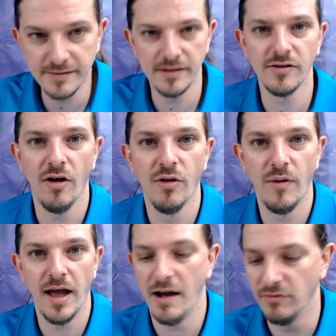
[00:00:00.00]
all the
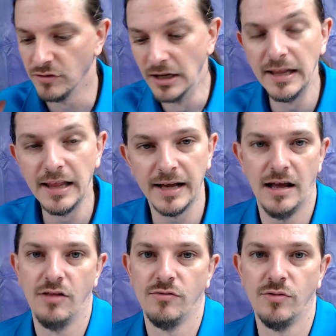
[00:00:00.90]
way. I really like
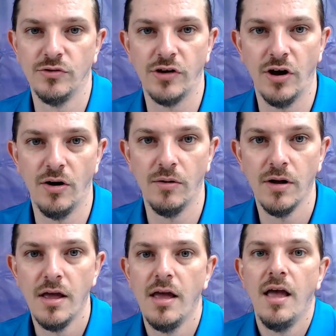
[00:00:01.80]
how the rules go.
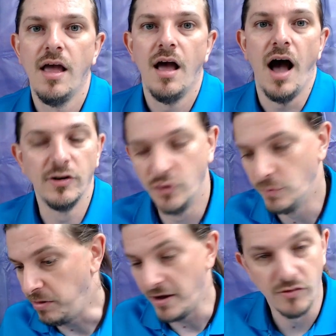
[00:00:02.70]
I do
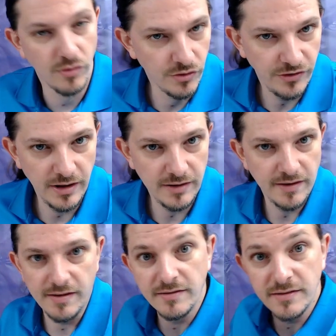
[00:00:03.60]
play Cruel Seas.
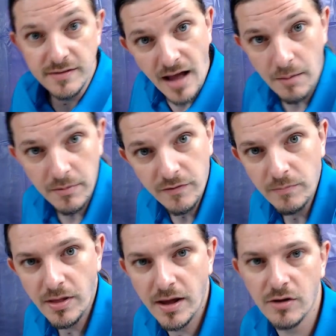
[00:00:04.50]
It doesn't stop me
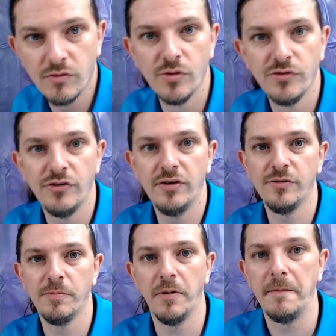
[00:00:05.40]
from playing Cruel
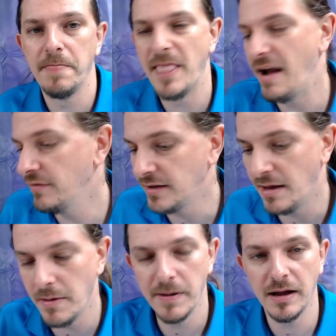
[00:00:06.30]
Seas, but every
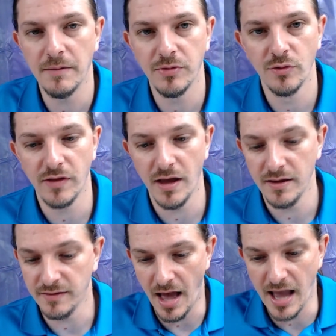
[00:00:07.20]
time I pick up those
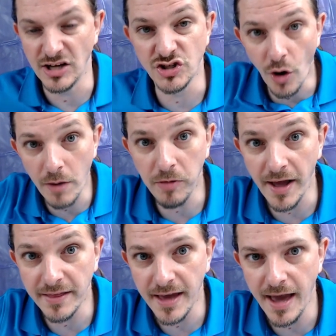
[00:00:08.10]
dice, I enjoy
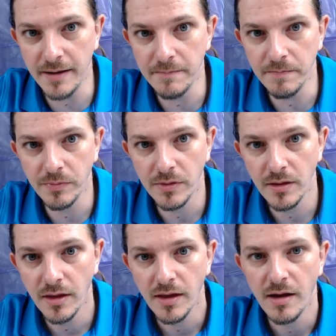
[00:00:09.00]
playing the game,
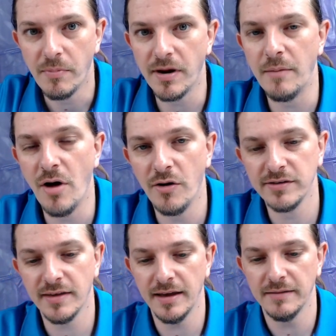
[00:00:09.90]
but I'm
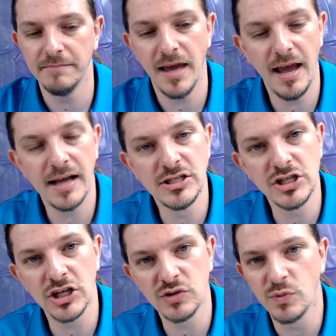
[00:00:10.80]
always like, man, I
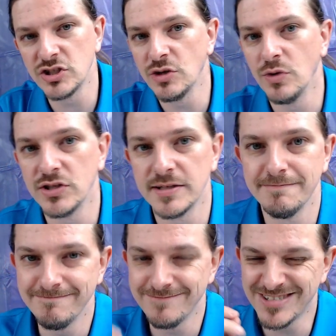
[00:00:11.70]
just wish it was
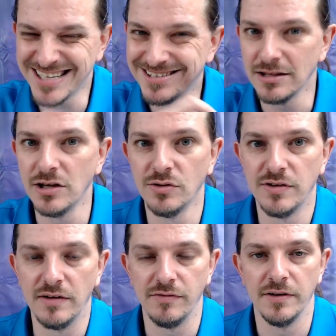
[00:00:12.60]
just a little
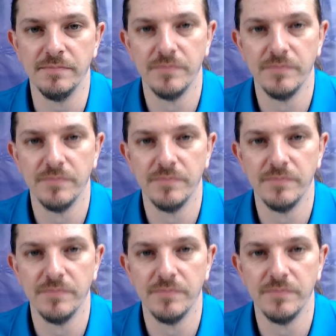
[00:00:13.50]
different.